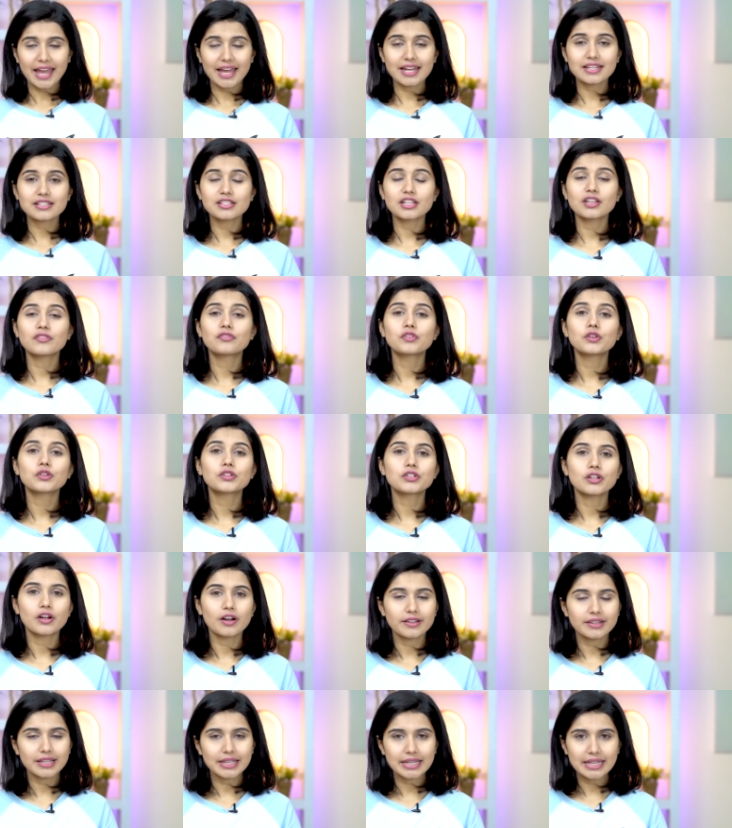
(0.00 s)
And if you
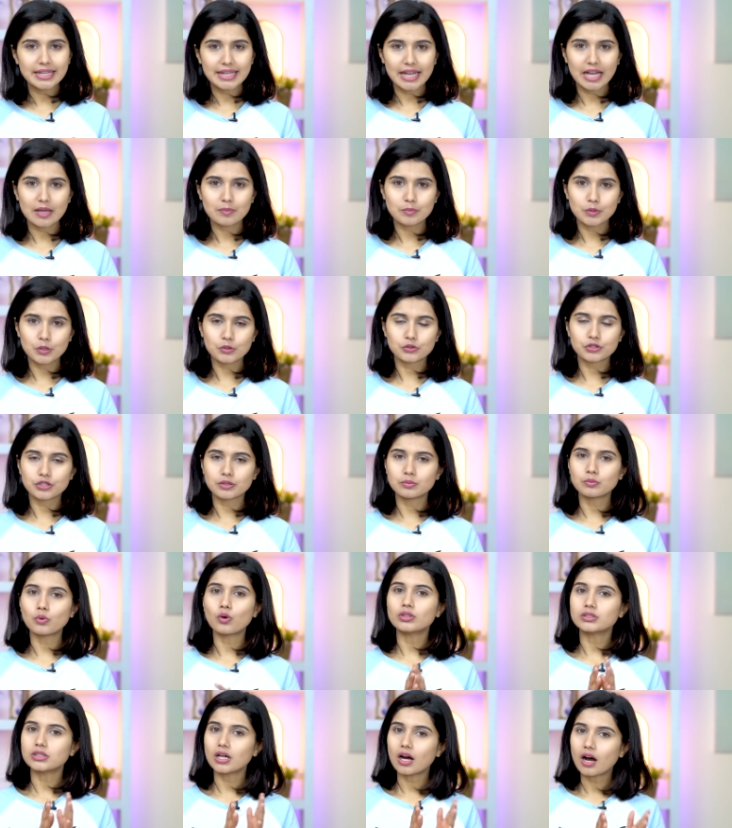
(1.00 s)
turn the AI beauty
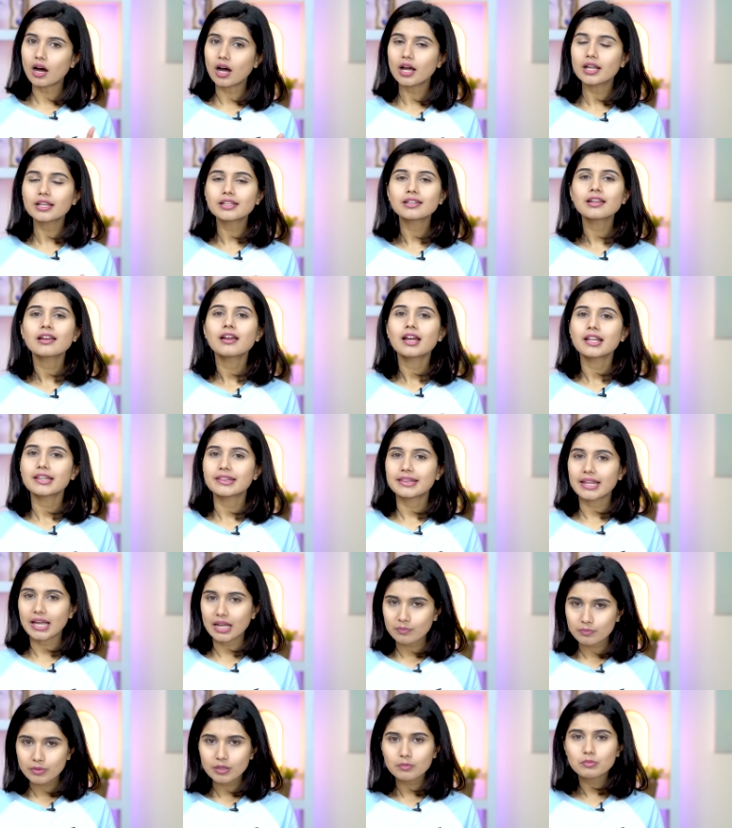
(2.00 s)
mode on,
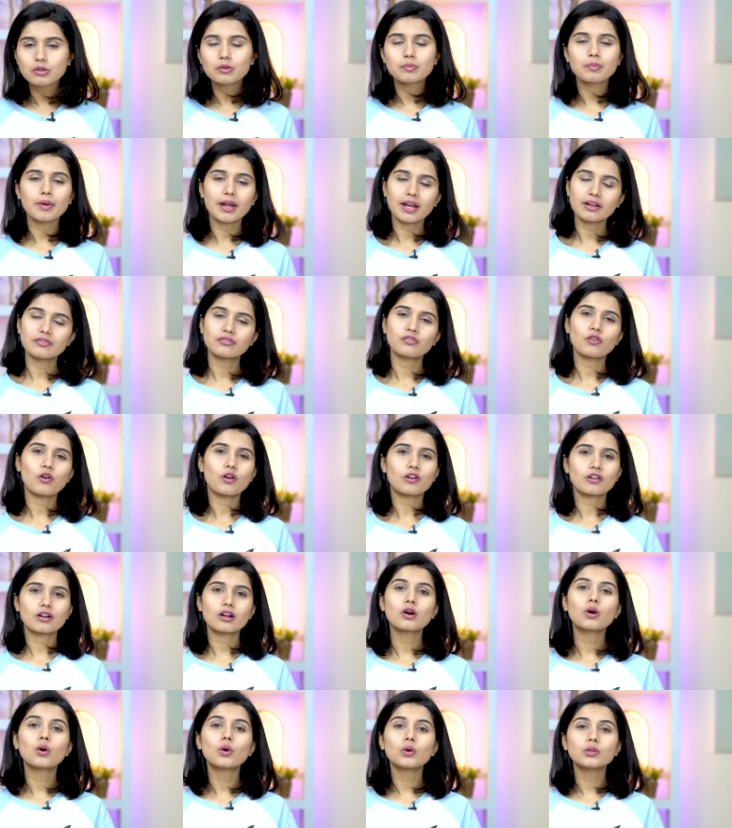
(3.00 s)
then be prepared
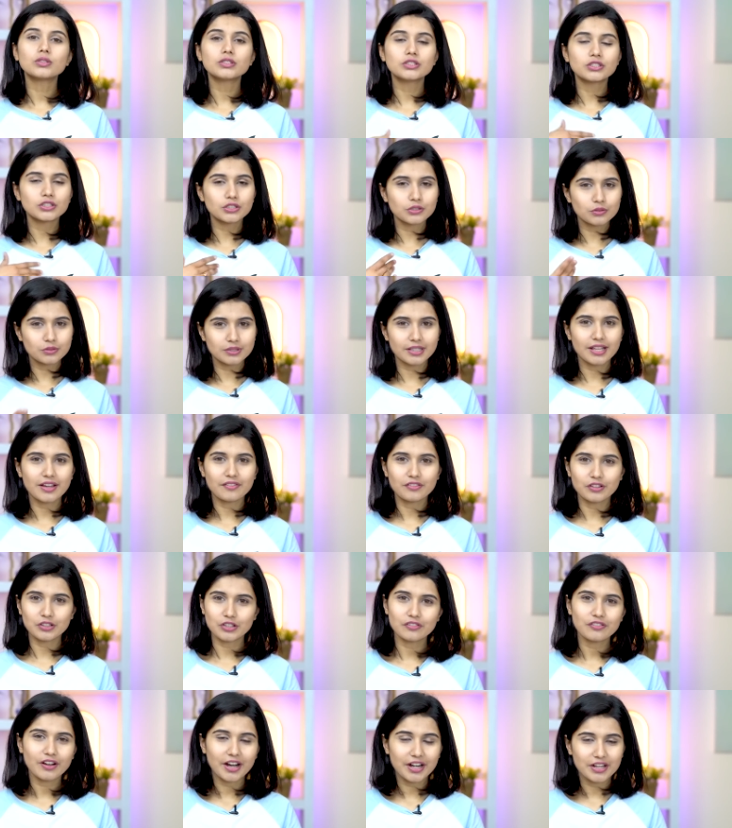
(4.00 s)
for a whole new
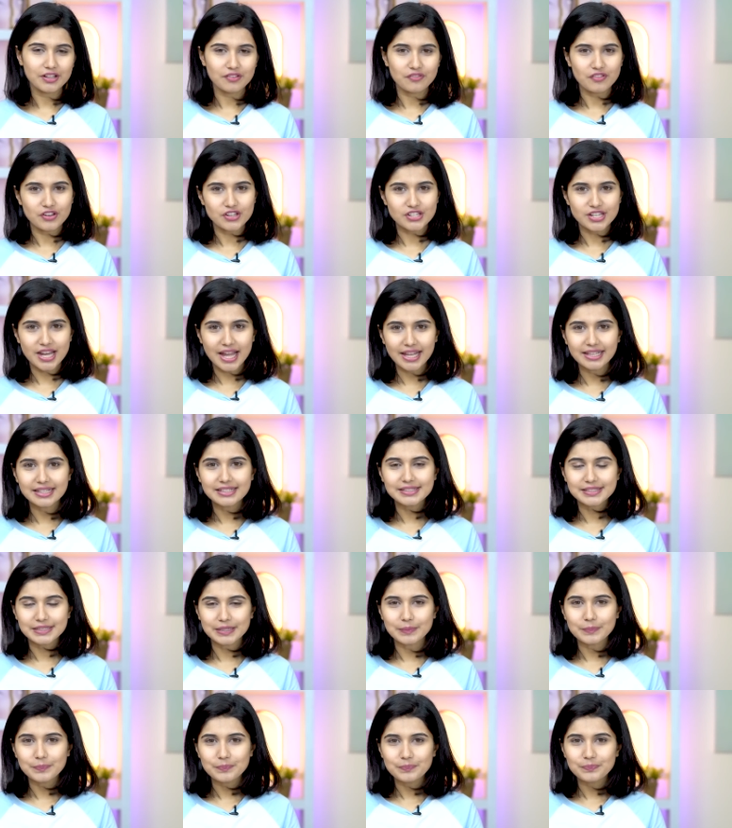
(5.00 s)
level of
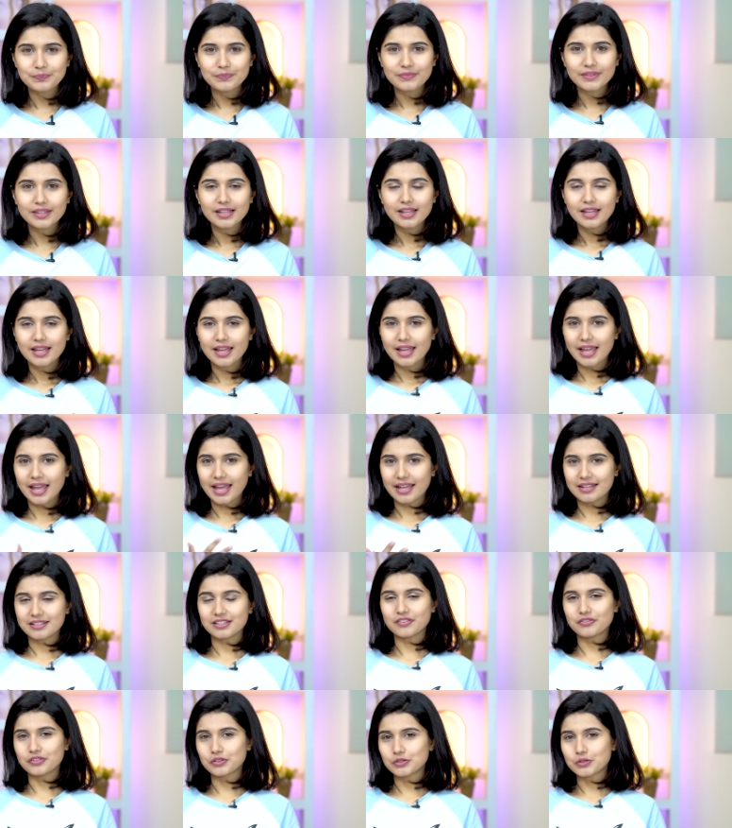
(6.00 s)
artificiality.
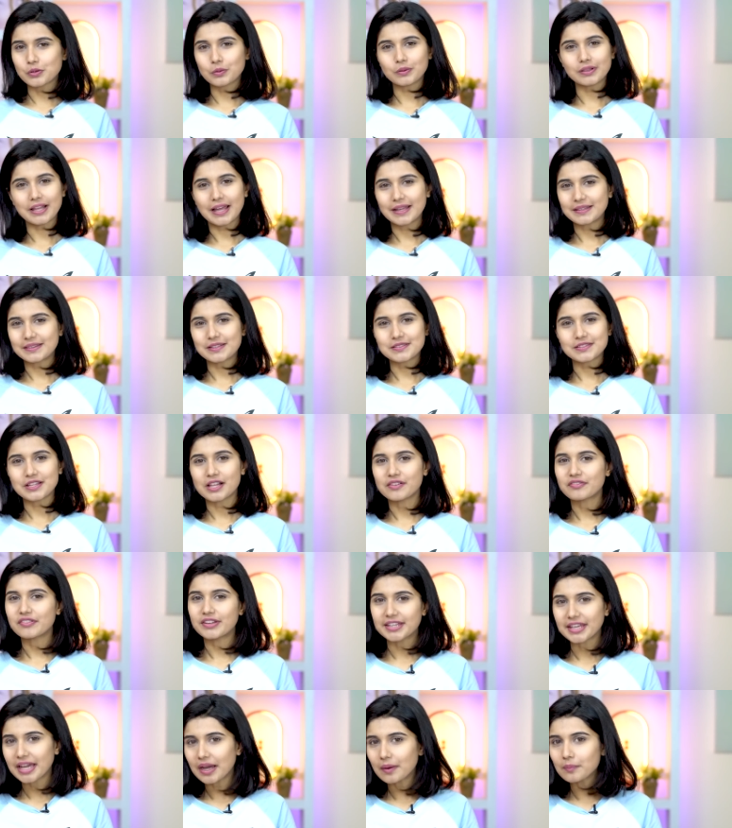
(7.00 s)
And if you don't like the
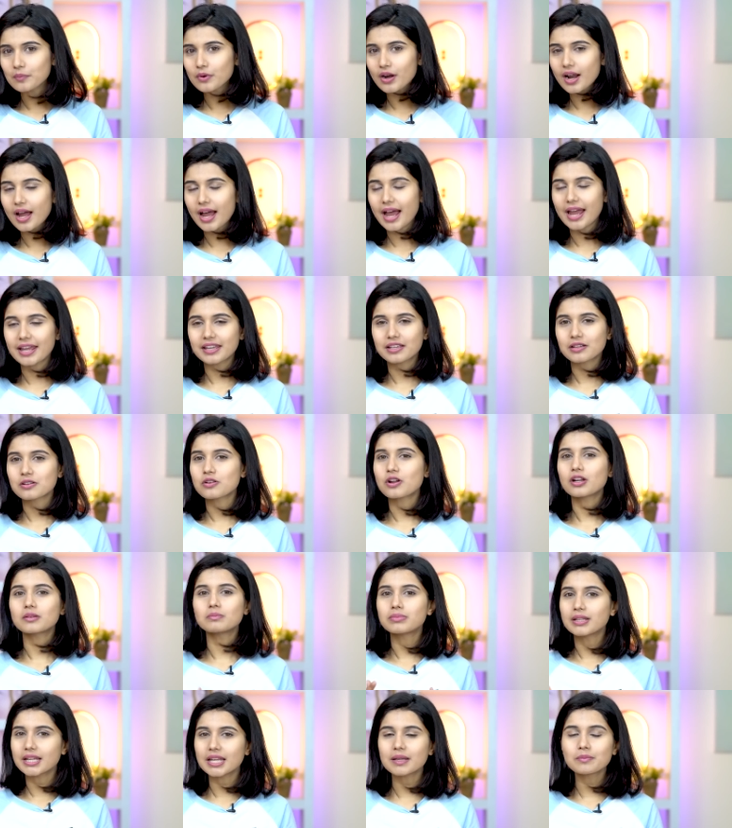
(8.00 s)
selfie camera, I
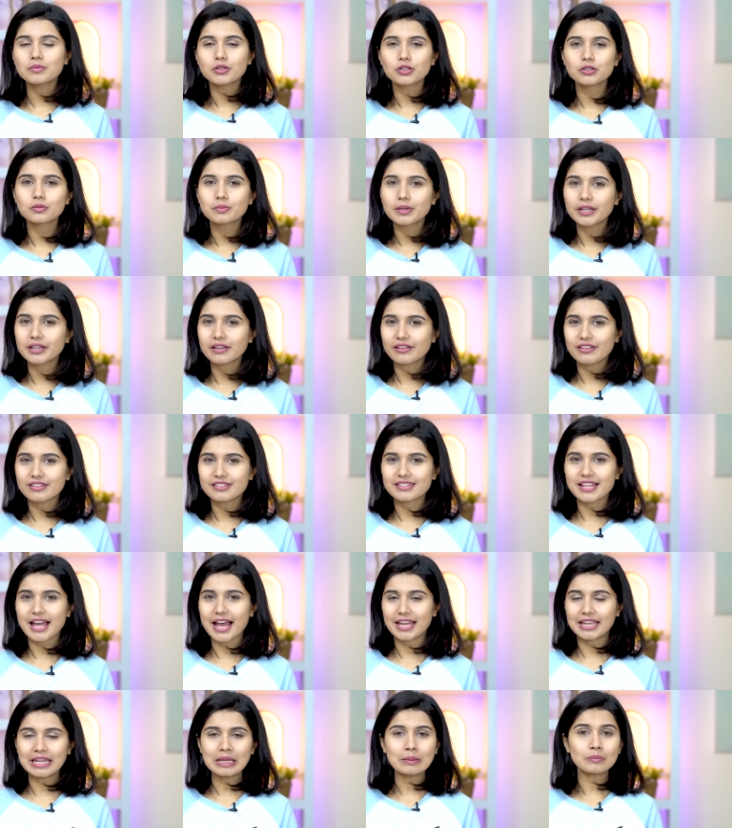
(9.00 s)
cannot blame you because
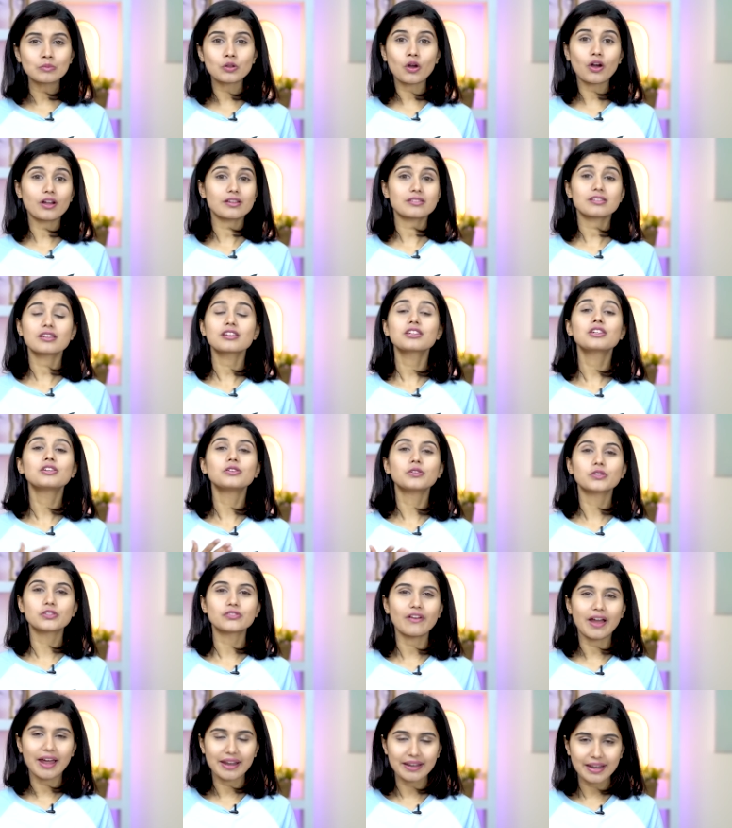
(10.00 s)
I am not a
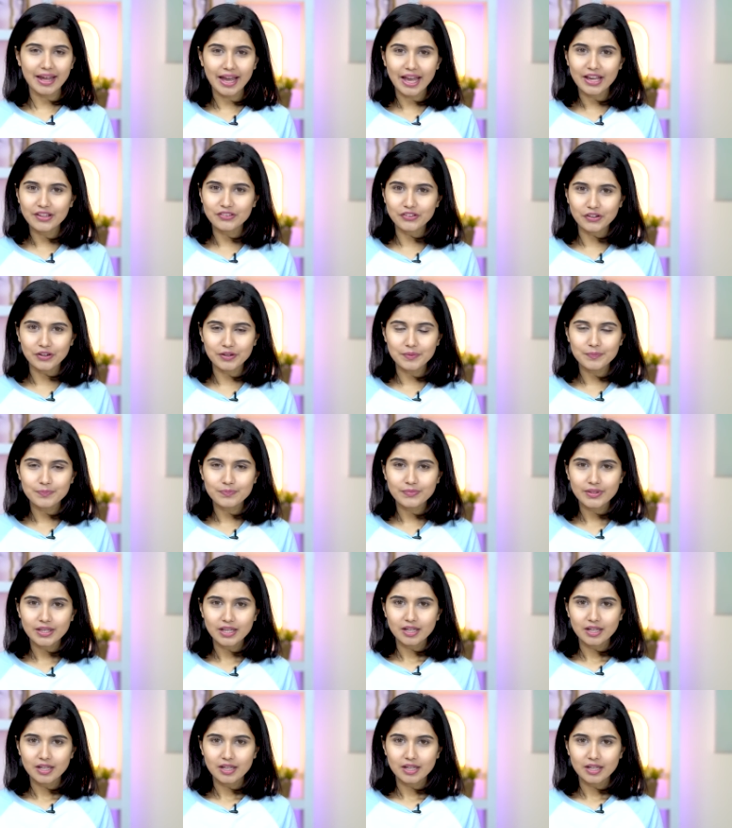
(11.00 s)
huge fan either.